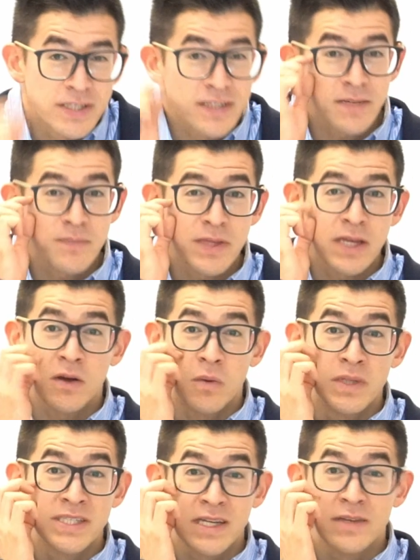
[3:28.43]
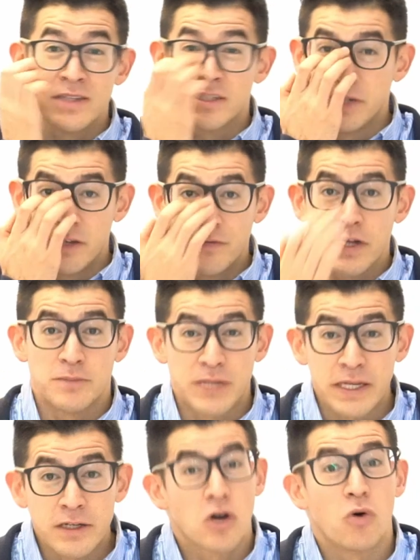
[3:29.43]
So this is something, once again, that's been
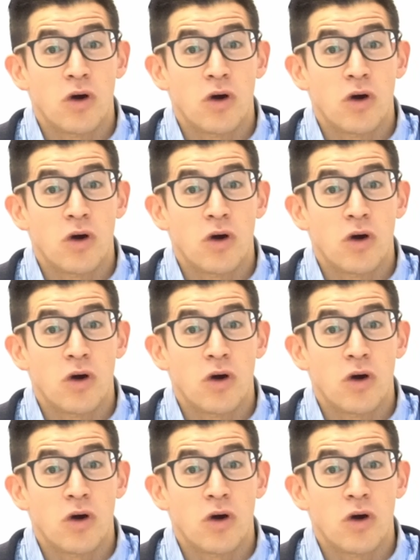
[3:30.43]
developed